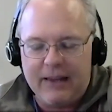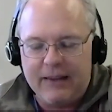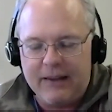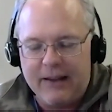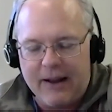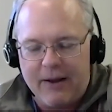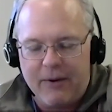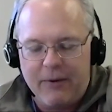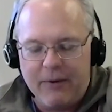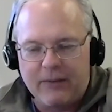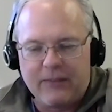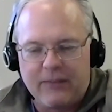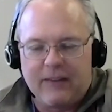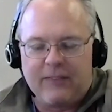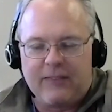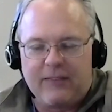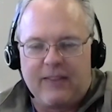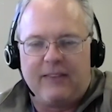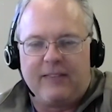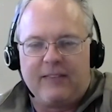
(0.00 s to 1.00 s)
you know, because
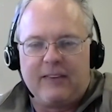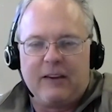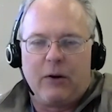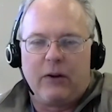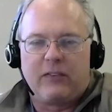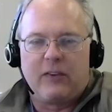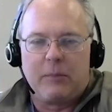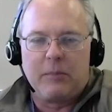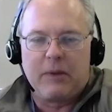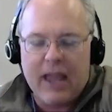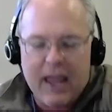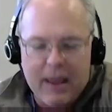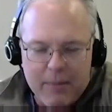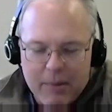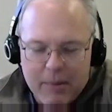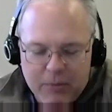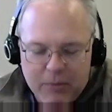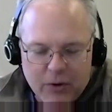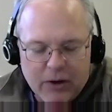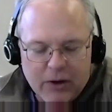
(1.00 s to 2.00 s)
it's the zero-sum game,
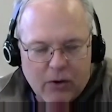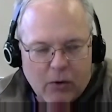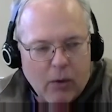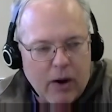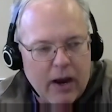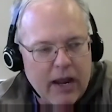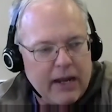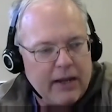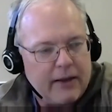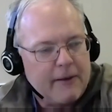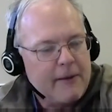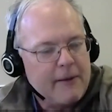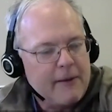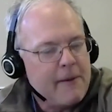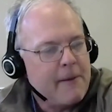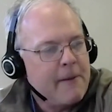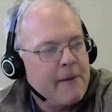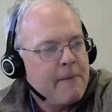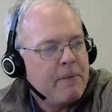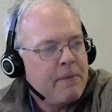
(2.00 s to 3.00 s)
I'm doing great.
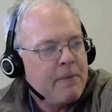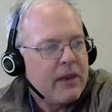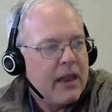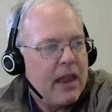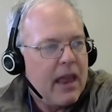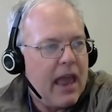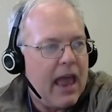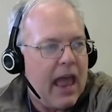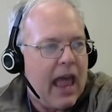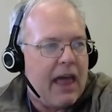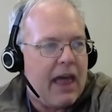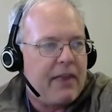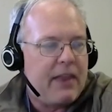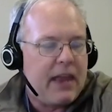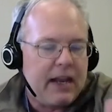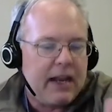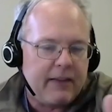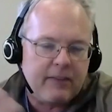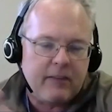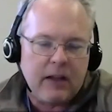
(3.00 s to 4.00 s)
And
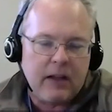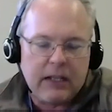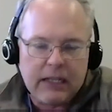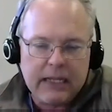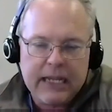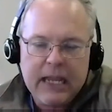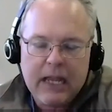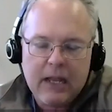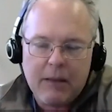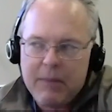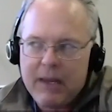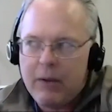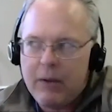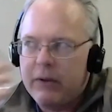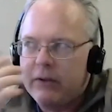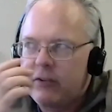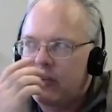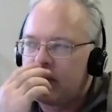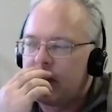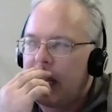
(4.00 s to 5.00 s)
then it suddenly hit me,
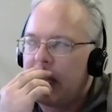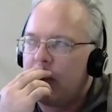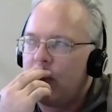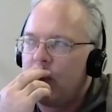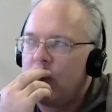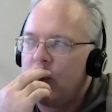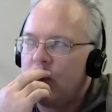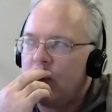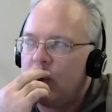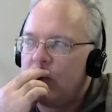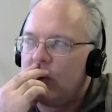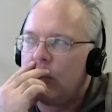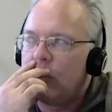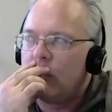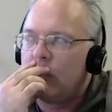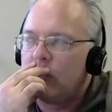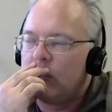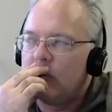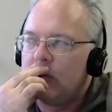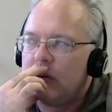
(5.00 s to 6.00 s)
which is like,
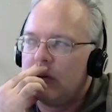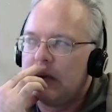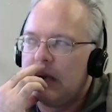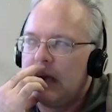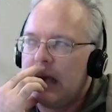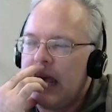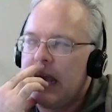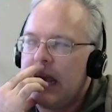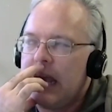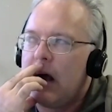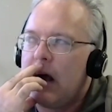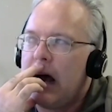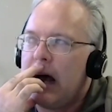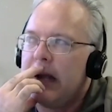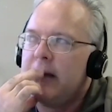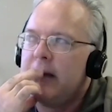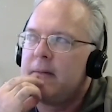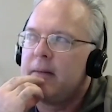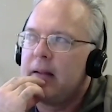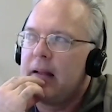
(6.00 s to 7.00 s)
well, hang
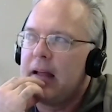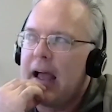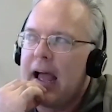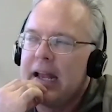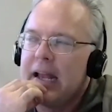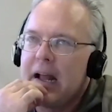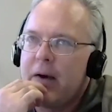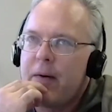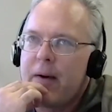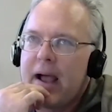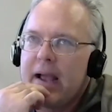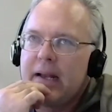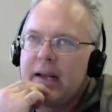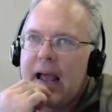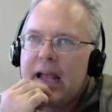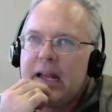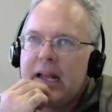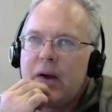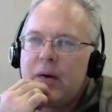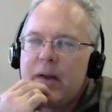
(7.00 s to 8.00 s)
on, I know I
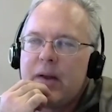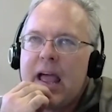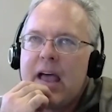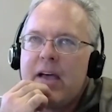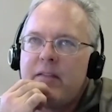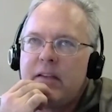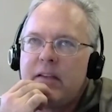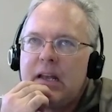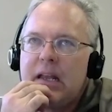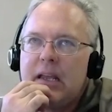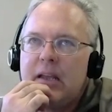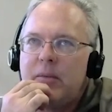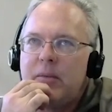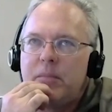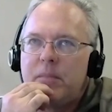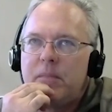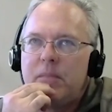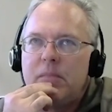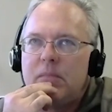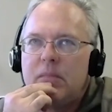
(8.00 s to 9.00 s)
don't have any,
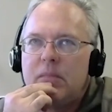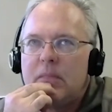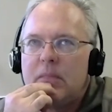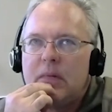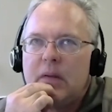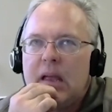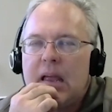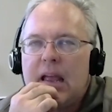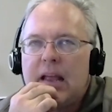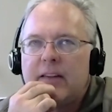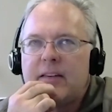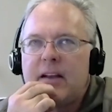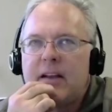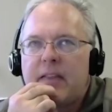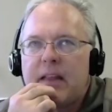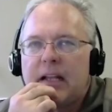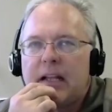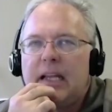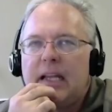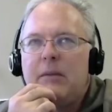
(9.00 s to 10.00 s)
it's
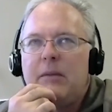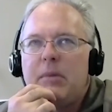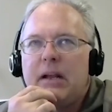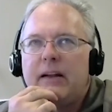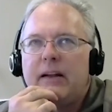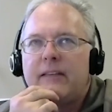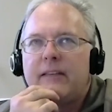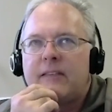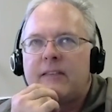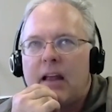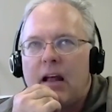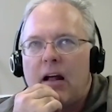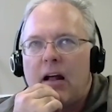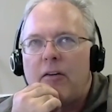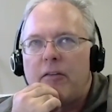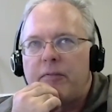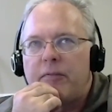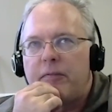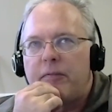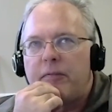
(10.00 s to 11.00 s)
not that Lehman
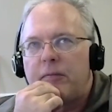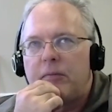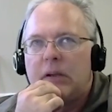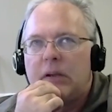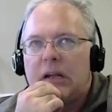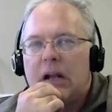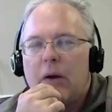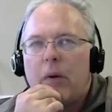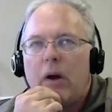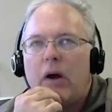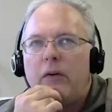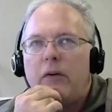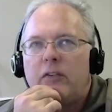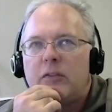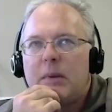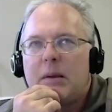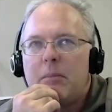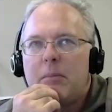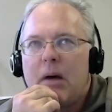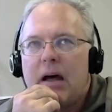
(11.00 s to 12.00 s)
itself, you know,
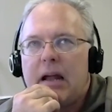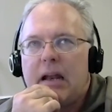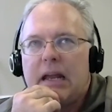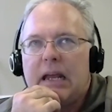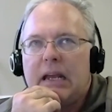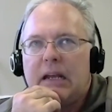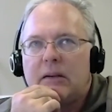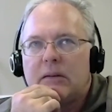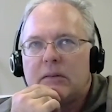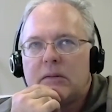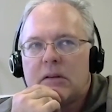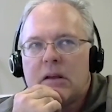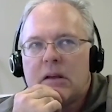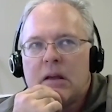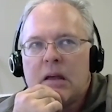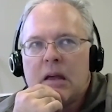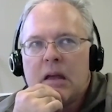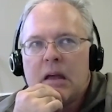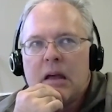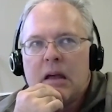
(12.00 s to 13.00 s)
owes me money,
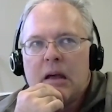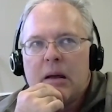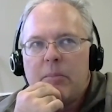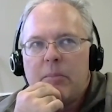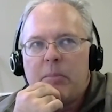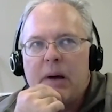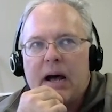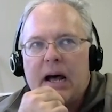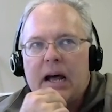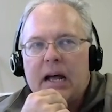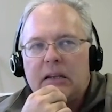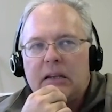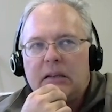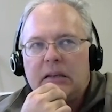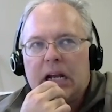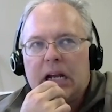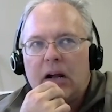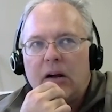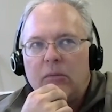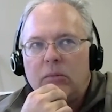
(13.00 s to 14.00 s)
but,
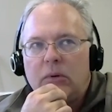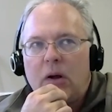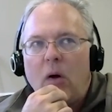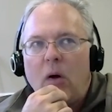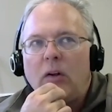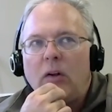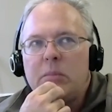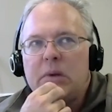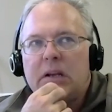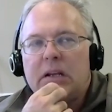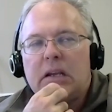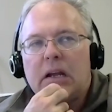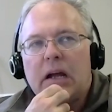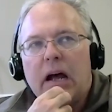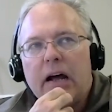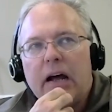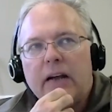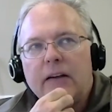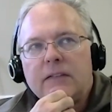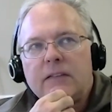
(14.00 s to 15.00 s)
you know, Goldman
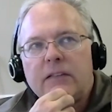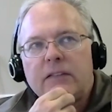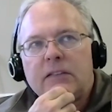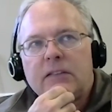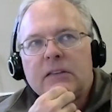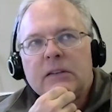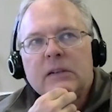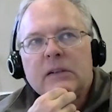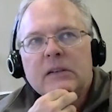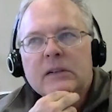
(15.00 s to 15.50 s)
does,